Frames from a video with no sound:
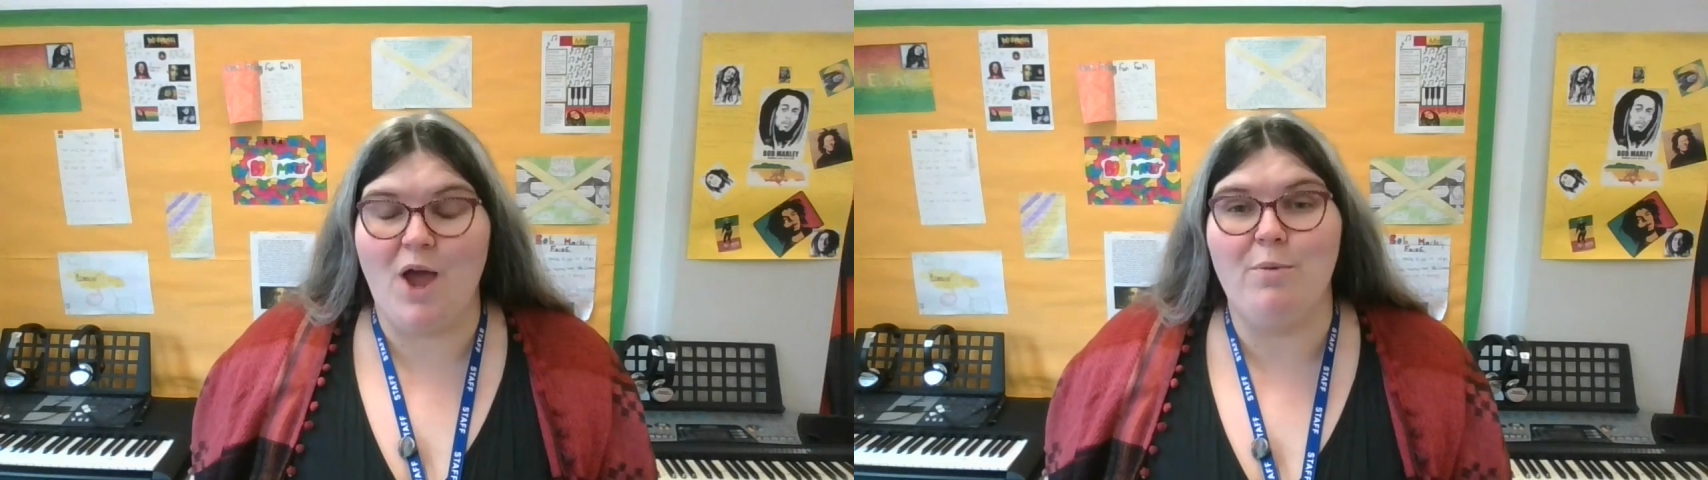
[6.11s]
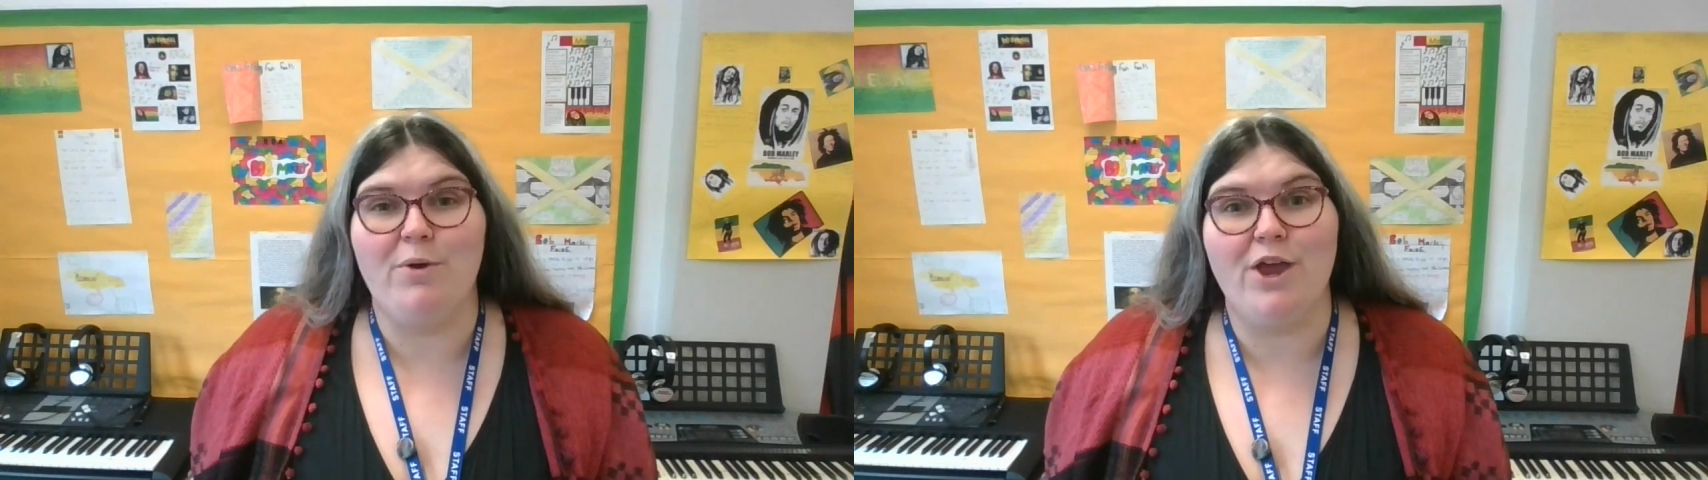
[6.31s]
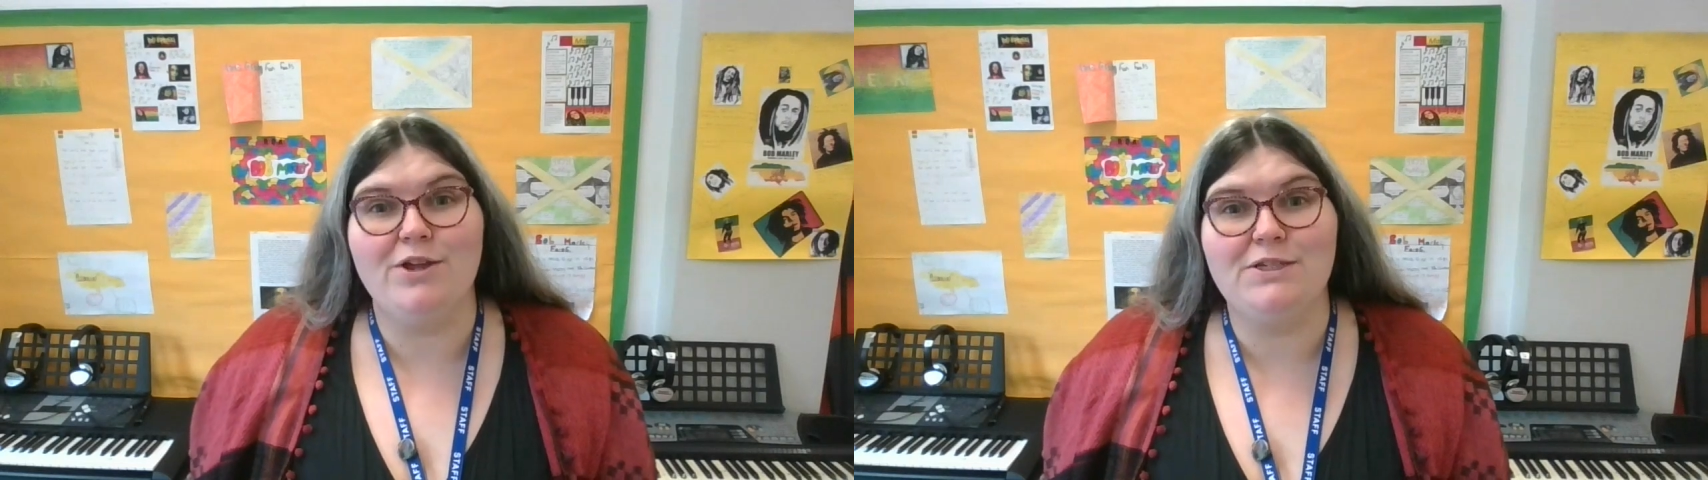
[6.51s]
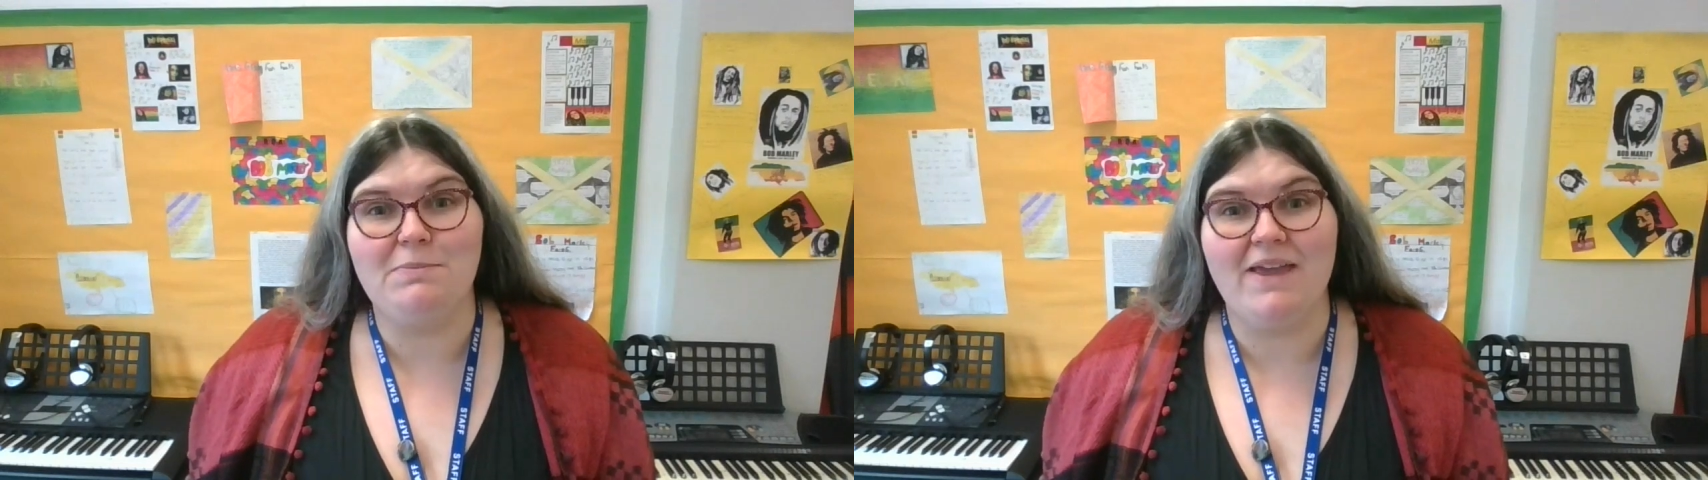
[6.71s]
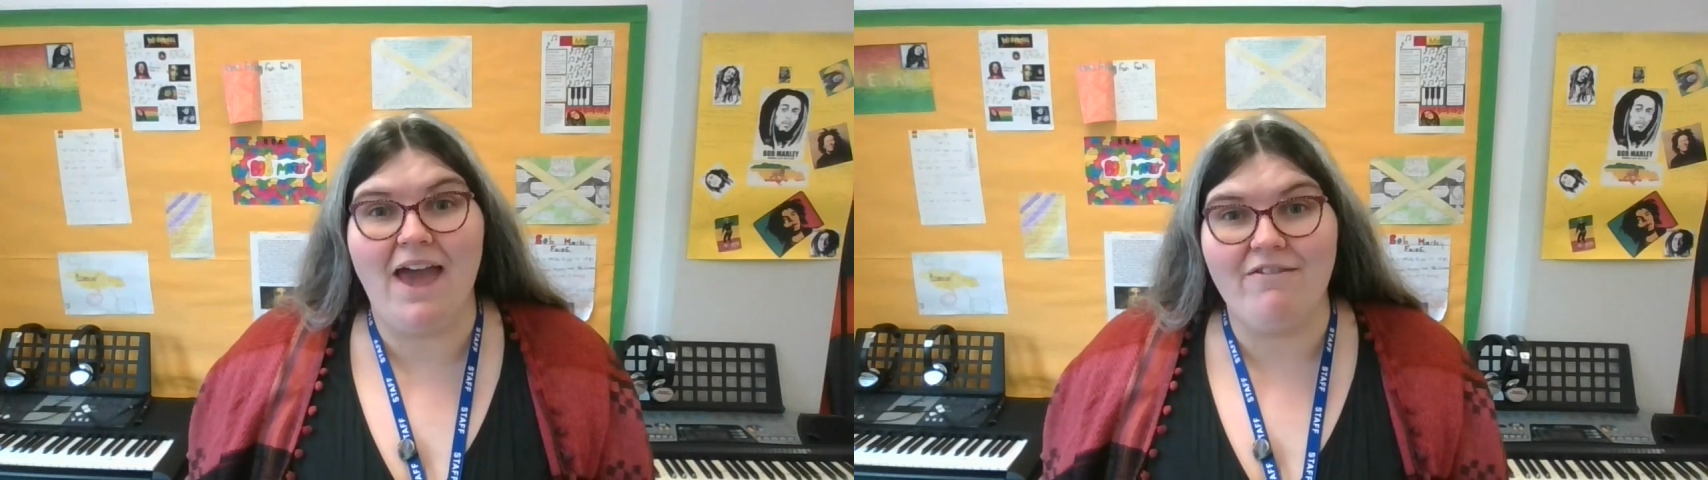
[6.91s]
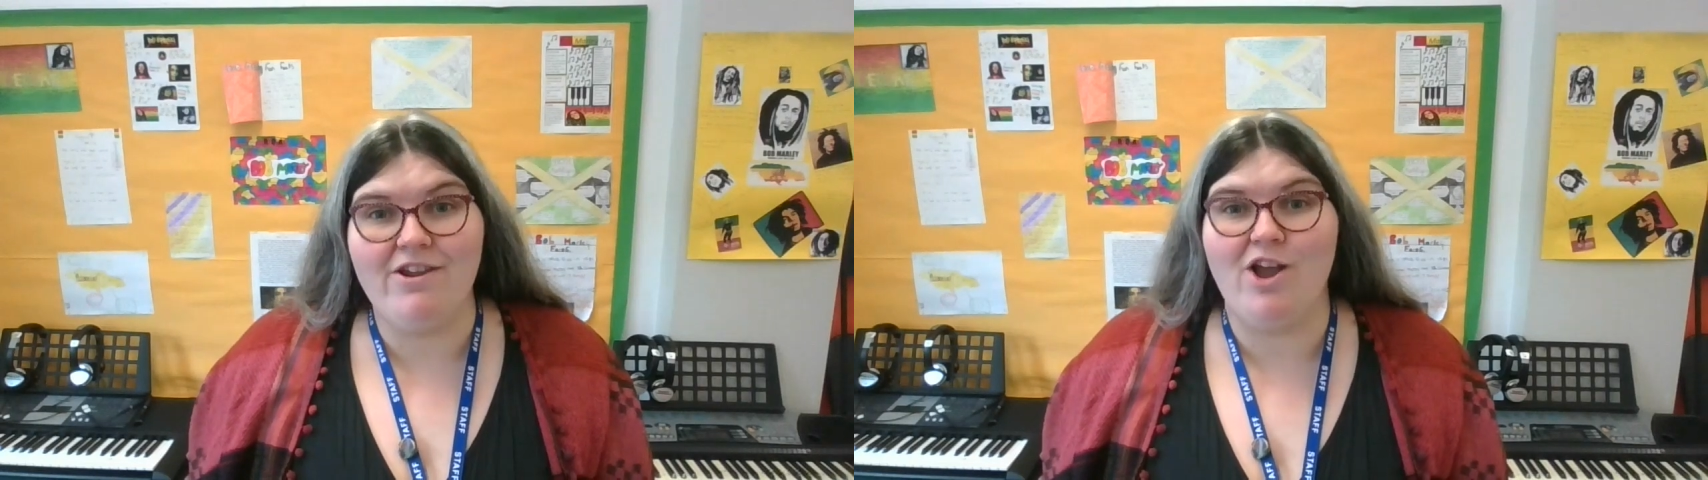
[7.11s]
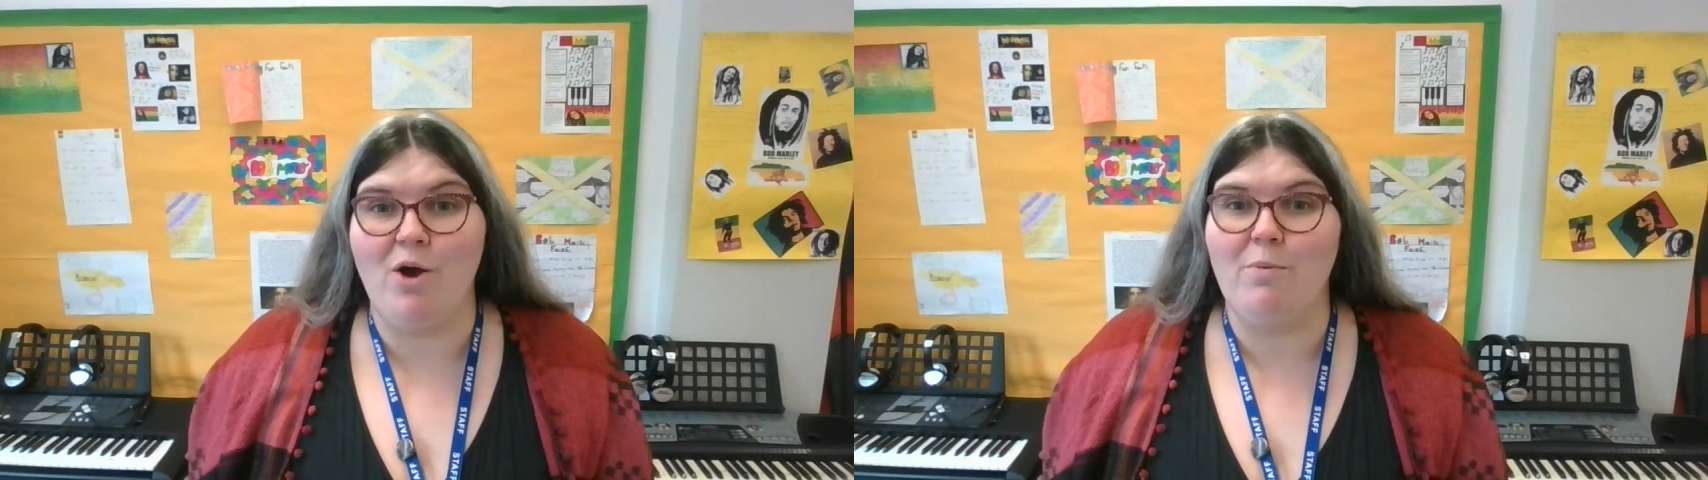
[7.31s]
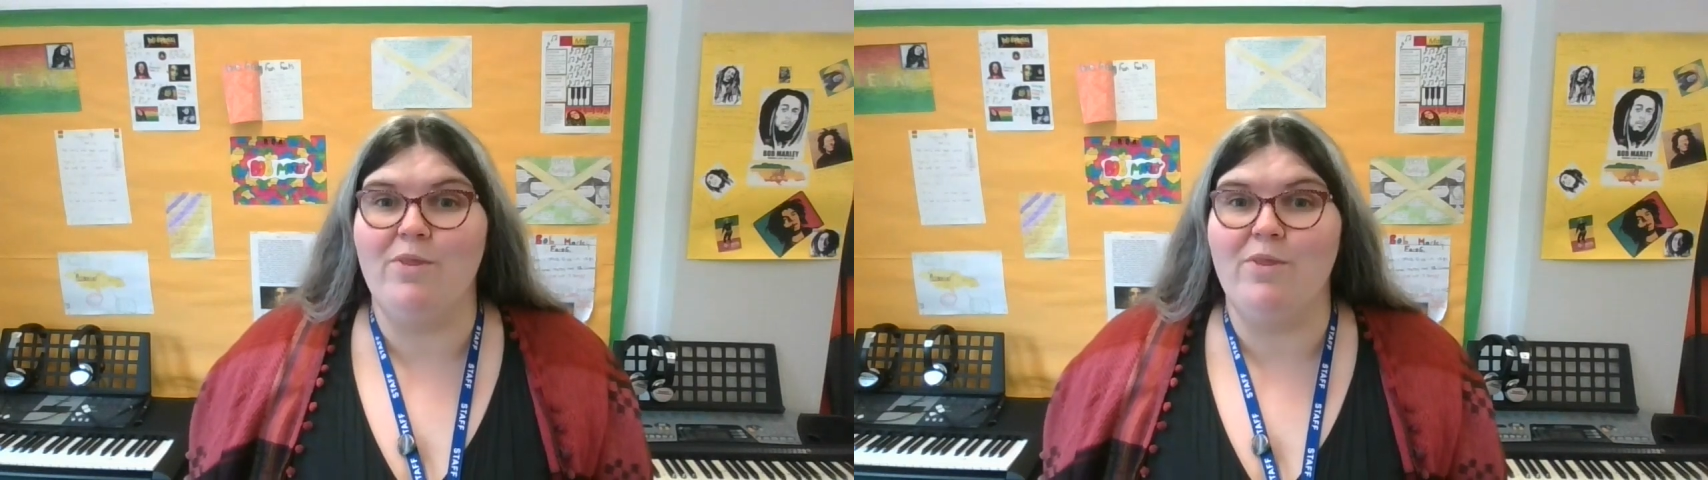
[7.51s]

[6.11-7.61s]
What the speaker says: and we're going to be carrying on